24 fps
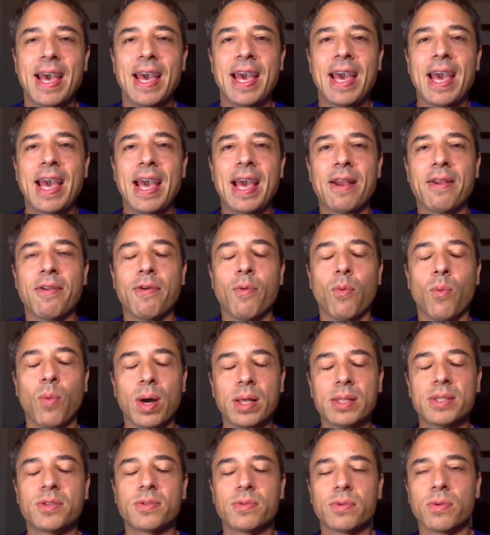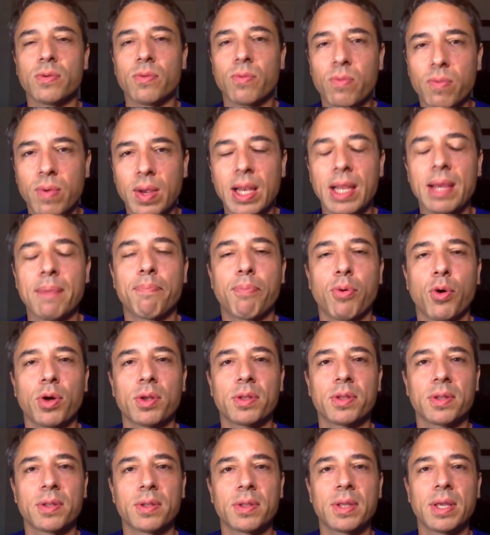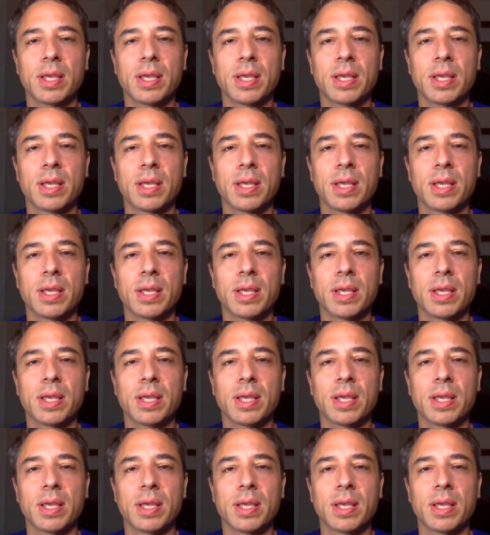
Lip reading: And what's really important